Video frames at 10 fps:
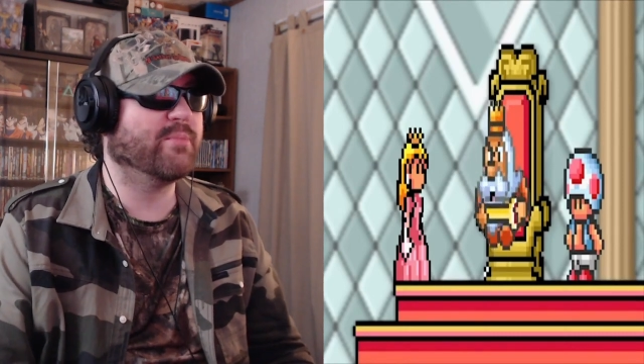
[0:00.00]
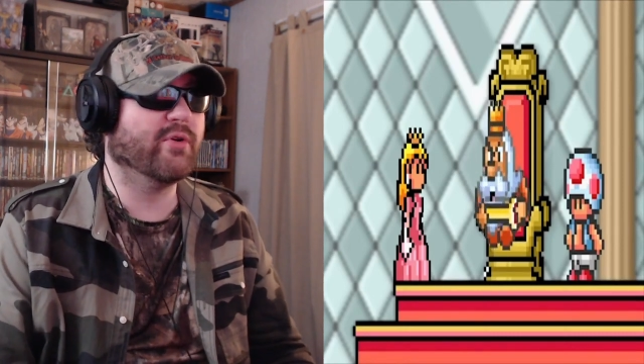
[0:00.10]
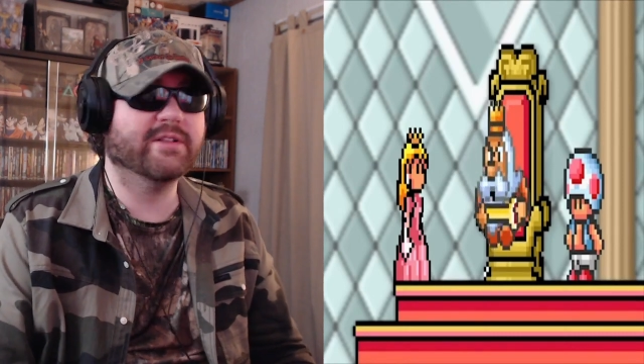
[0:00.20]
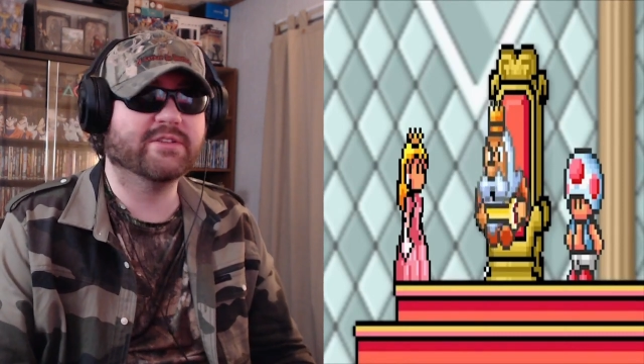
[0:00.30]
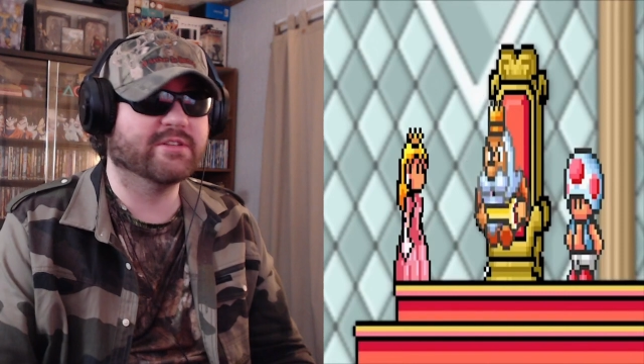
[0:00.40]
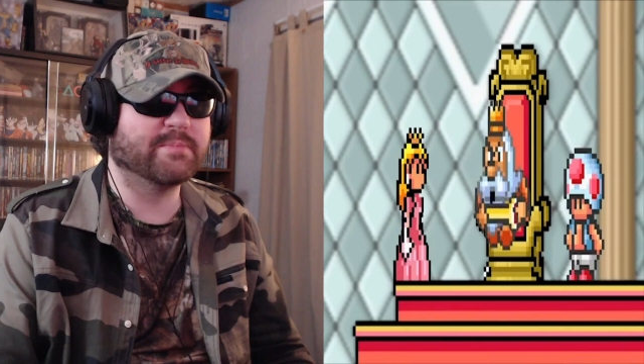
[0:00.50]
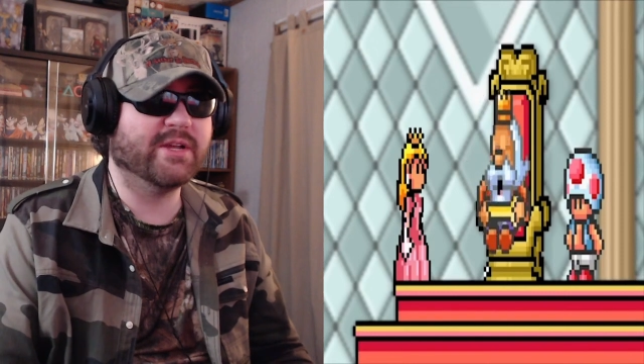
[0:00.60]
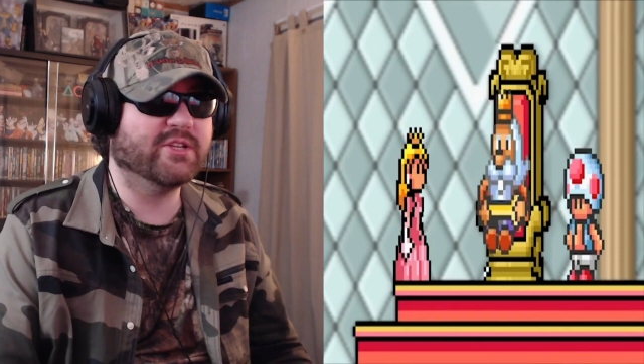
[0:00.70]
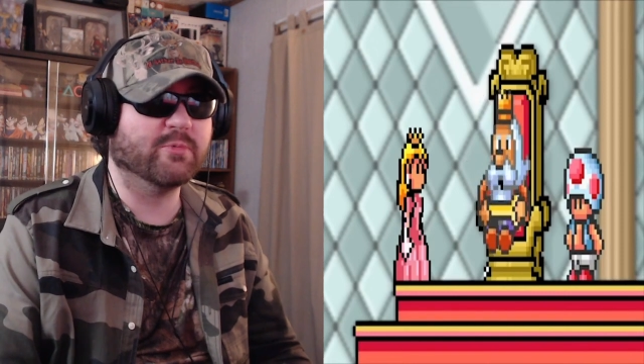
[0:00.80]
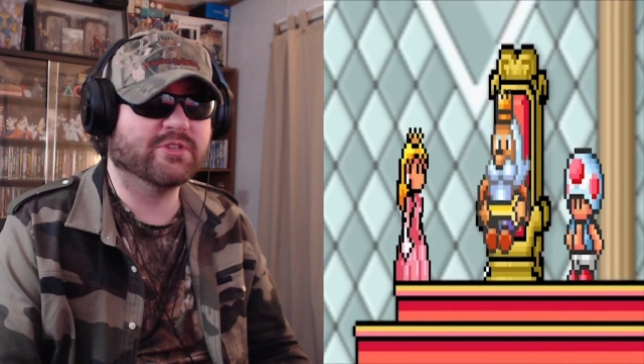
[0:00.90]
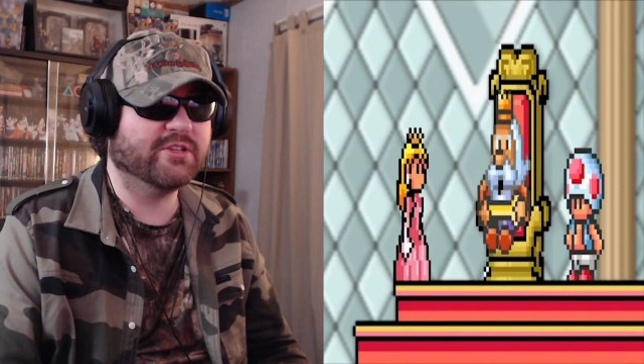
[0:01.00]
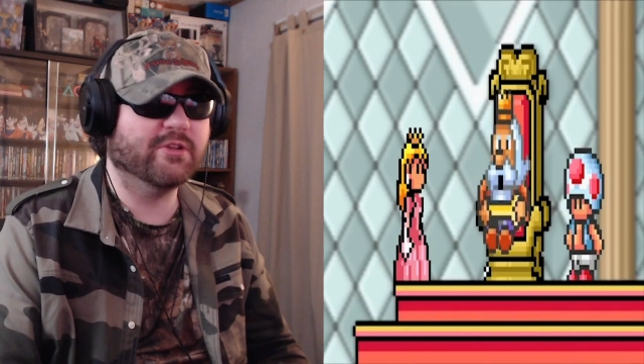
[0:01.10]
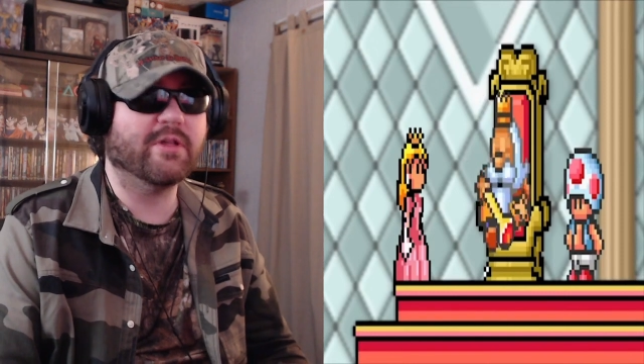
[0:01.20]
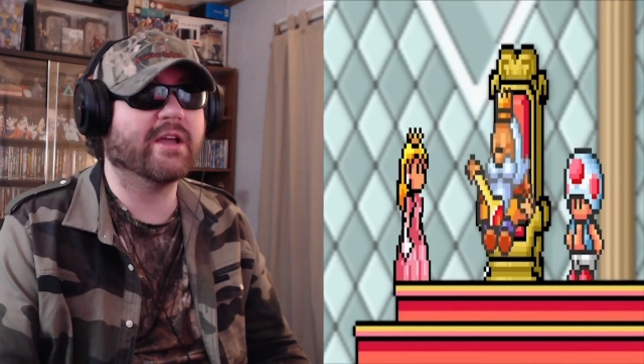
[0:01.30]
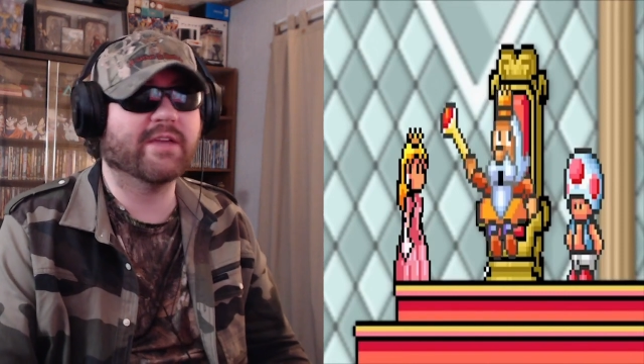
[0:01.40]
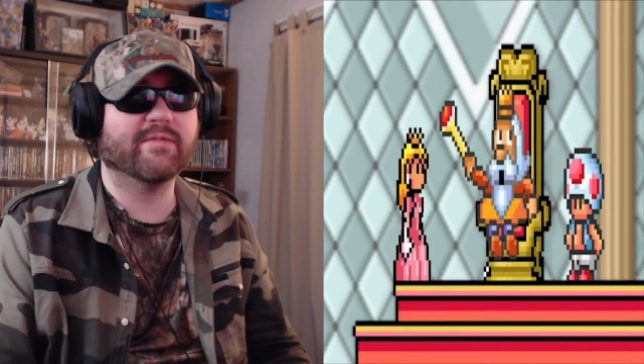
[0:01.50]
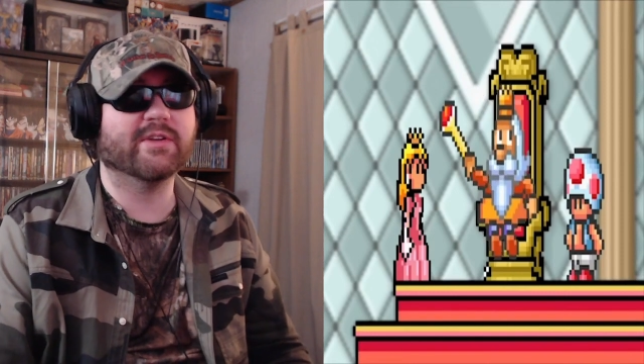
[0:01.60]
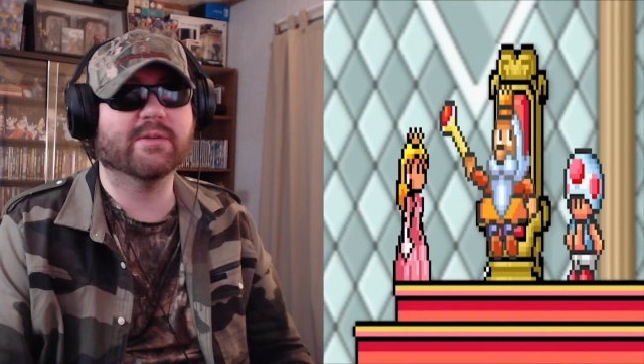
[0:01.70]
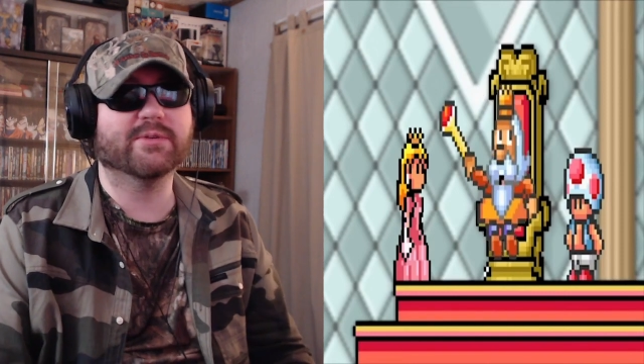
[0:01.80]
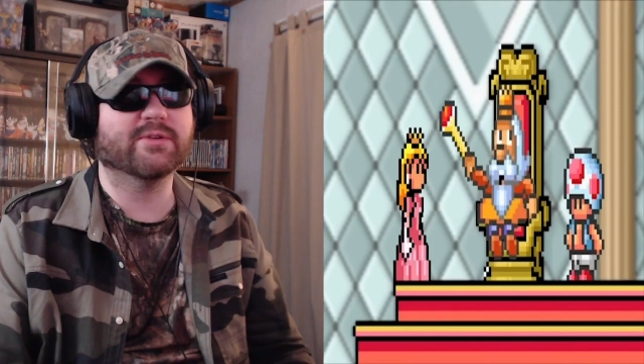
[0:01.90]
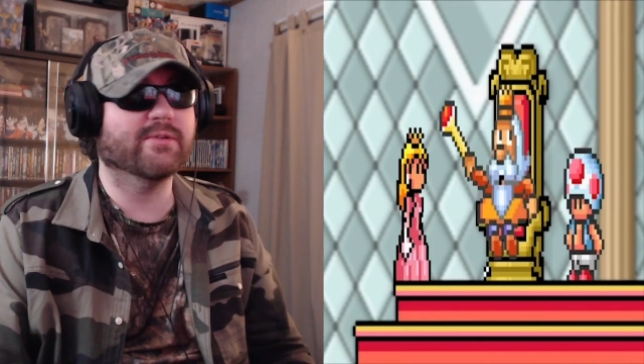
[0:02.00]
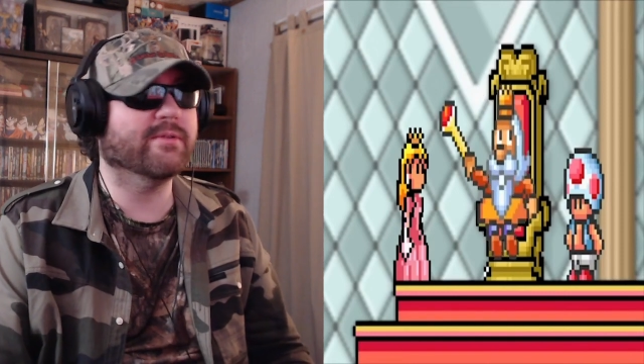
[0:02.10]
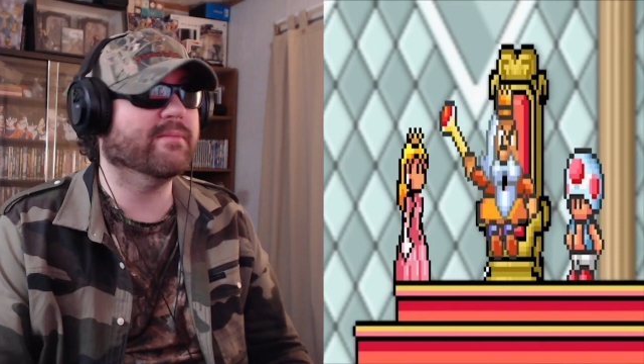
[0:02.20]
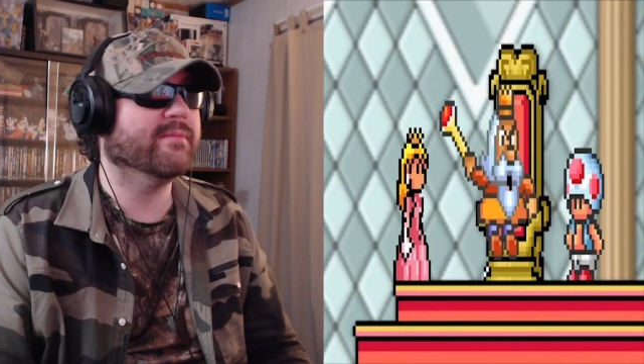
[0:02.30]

And Princess Peach will still not give it up to him.